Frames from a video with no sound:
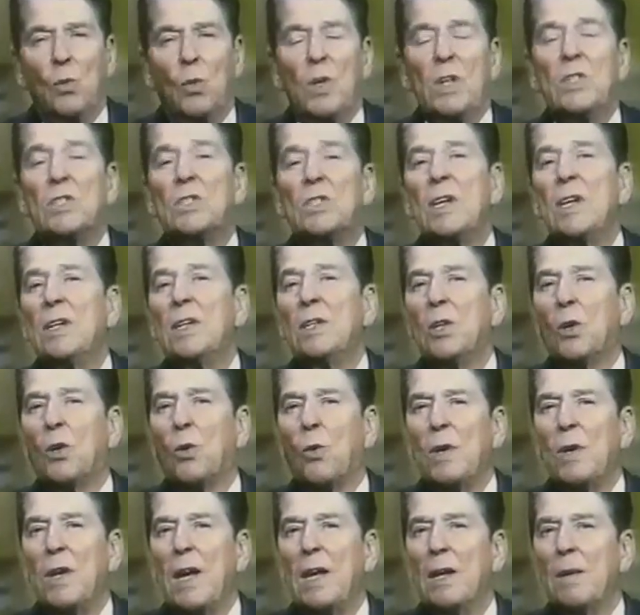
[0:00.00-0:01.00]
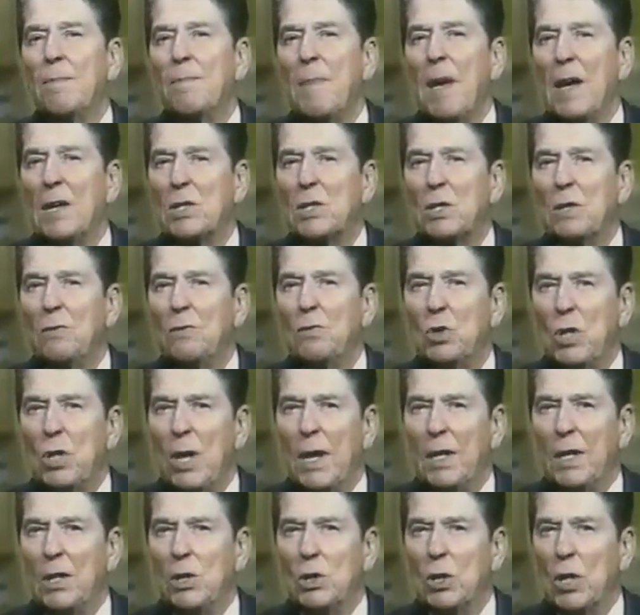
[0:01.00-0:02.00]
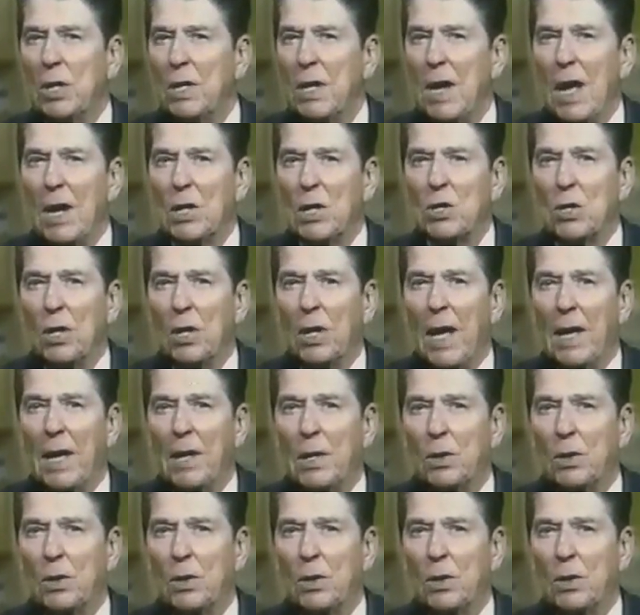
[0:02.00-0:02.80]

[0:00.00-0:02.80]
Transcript: We seek to create a massive change in national